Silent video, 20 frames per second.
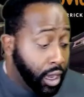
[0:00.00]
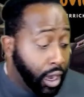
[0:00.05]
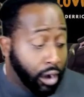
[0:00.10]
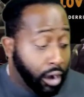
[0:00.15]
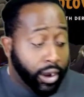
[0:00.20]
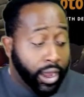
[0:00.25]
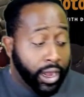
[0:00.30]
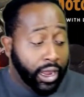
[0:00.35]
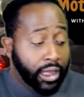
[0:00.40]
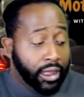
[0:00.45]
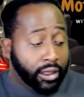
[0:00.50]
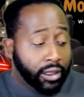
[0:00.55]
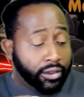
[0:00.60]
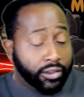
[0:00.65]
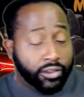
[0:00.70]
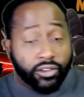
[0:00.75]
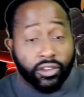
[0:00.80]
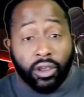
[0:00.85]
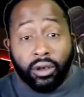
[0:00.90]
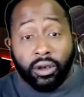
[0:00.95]
Alrighty,
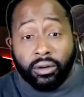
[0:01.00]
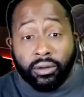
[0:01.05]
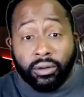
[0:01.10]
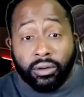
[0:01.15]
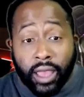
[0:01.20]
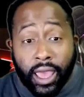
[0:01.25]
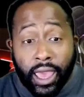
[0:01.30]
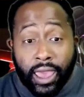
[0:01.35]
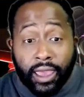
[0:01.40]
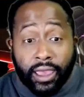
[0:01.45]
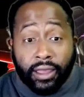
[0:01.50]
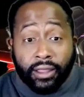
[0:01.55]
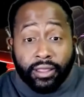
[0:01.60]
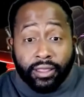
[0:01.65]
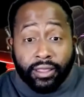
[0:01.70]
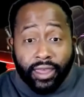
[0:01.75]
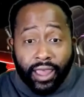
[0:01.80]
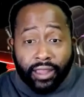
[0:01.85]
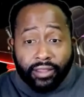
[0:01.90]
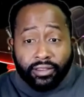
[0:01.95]
so hey,
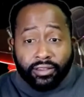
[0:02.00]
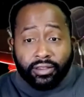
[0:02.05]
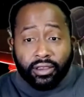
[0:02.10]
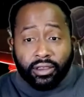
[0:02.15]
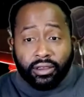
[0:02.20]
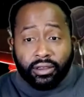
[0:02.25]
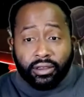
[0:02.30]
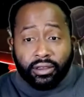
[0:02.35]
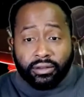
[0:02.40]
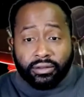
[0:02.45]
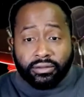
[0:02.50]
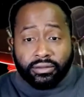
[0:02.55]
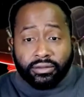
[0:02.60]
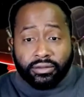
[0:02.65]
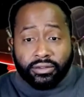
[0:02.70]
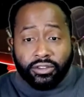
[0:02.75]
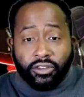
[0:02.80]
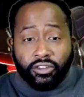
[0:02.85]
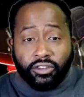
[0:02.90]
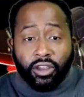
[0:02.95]
that's the
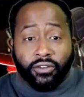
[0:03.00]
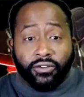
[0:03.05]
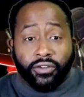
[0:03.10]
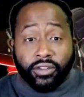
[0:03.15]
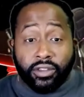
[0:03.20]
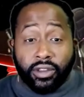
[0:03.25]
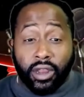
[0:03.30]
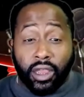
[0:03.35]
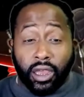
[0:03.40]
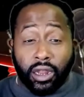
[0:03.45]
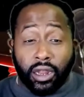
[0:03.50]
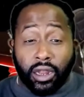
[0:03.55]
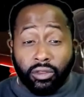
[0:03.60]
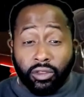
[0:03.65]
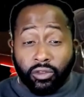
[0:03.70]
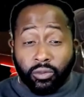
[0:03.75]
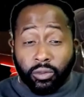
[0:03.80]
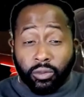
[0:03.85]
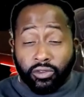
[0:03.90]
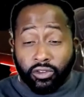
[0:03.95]
show for today. I know
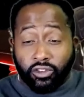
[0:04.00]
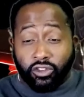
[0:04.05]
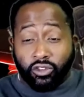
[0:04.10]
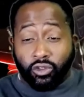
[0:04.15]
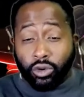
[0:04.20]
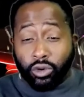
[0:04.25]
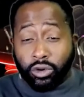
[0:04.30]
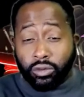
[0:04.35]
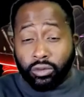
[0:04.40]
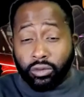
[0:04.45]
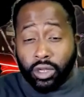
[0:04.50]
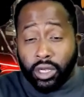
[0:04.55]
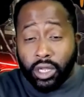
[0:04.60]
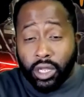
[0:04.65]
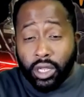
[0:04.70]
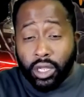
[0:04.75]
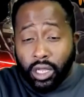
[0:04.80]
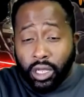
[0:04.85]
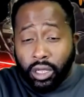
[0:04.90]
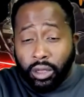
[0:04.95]
this was a short one,
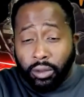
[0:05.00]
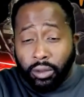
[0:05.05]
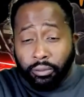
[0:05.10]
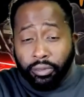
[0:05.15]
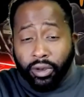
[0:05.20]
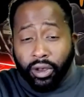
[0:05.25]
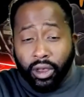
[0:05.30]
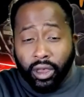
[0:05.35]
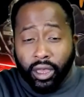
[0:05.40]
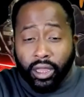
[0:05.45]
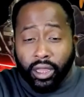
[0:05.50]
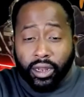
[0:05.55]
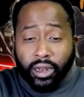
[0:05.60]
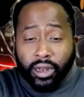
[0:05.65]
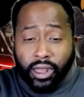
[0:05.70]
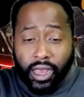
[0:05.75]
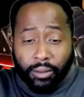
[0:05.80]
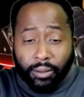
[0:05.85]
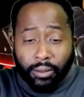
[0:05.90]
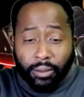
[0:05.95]
but
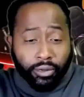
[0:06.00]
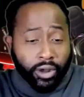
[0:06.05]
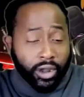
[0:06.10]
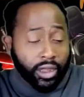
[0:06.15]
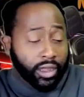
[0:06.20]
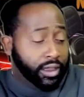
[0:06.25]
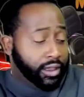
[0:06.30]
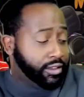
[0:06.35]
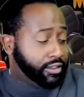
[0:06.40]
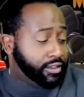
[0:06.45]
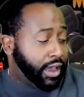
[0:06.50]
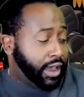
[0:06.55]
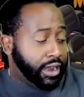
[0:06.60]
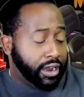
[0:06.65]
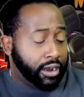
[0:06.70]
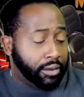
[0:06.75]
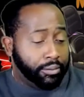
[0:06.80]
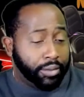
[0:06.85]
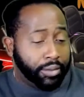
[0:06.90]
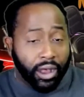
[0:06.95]
I'm pretty
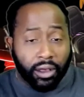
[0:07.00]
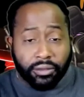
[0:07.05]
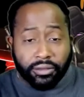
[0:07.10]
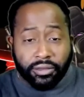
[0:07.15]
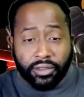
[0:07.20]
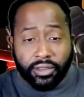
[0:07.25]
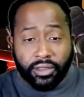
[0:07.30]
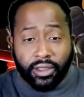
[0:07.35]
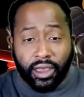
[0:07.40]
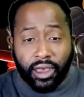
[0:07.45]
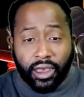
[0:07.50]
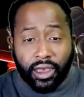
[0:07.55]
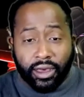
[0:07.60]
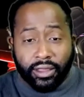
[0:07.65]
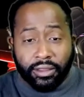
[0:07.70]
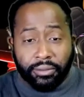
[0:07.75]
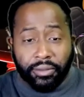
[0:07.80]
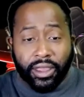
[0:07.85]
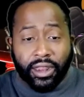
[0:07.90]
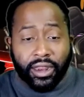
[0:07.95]
excited about
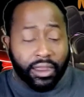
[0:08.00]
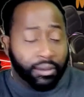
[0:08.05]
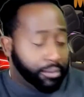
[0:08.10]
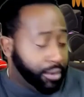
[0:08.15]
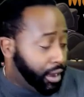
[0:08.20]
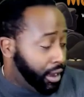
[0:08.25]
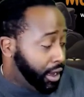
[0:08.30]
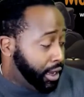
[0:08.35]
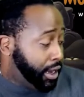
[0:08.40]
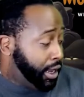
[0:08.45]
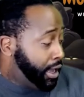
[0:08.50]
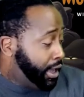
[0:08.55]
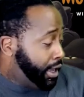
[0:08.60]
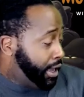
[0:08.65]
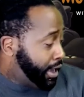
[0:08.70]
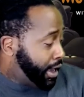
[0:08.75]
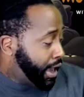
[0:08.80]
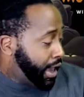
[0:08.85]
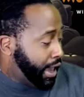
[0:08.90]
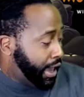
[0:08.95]
the media mod,
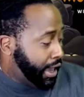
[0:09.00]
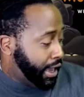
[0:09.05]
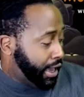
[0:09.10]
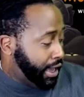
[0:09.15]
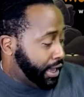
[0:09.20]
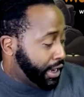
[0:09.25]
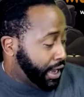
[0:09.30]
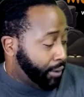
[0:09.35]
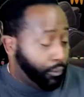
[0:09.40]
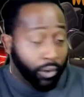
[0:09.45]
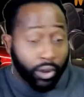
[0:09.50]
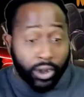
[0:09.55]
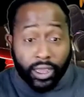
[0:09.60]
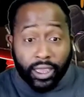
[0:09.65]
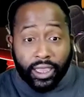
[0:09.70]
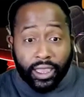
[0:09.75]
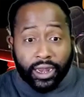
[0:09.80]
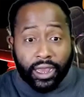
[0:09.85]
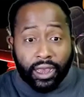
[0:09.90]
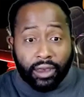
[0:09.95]
and I want to
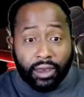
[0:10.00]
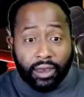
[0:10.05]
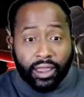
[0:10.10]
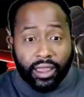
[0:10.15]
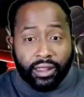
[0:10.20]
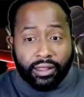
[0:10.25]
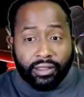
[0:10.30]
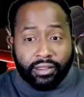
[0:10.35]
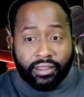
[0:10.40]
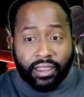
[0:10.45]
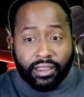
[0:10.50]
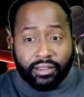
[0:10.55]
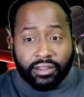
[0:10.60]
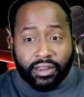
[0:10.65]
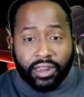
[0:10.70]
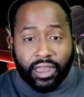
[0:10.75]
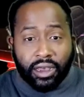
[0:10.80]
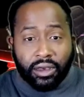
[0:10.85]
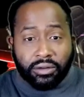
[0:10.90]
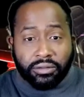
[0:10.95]
get out and test
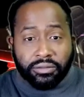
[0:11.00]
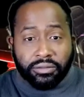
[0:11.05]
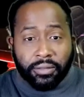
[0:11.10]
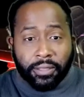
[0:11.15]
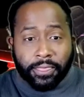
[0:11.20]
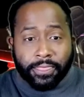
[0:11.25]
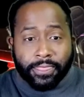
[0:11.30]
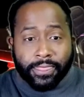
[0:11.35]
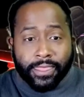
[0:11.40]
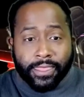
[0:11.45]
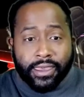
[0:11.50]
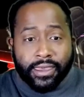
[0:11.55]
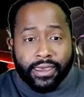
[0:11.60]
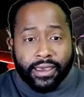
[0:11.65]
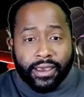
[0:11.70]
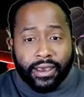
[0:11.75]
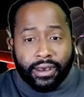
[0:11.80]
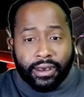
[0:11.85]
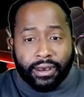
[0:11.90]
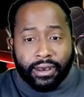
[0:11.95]
it out.
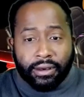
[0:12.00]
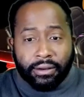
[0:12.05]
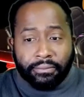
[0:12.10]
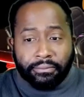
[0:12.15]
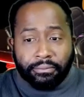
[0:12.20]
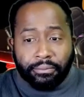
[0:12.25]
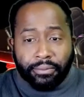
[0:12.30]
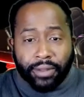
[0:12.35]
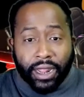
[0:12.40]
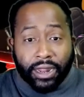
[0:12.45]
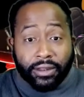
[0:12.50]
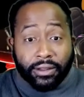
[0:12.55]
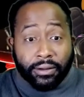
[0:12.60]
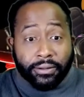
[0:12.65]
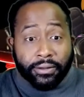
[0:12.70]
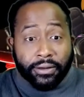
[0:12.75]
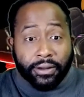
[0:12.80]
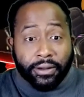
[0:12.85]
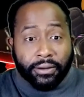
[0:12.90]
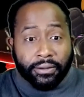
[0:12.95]
But I
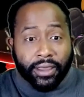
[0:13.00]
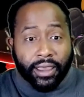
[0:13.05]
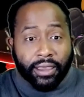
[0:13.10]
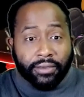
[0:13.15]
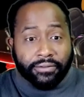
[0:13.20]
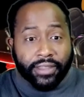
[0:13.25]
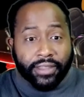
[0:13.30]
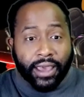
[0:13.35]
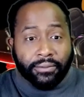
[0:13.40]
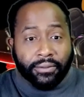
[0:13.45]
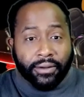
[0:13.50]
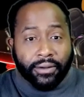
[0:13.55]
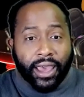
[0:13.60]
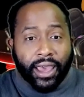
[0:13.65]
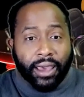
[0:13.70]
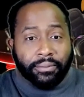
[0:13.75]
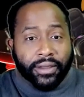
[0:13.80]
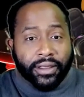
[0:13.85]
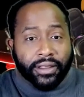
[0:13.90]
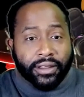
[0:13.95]
don't know if that will
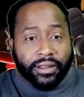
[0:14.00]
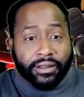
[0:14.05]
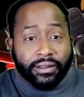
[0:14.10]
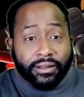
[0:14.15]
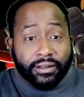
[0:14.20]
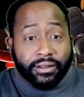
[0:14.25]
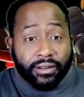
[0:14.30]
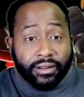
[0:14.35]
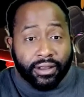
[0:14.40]
happen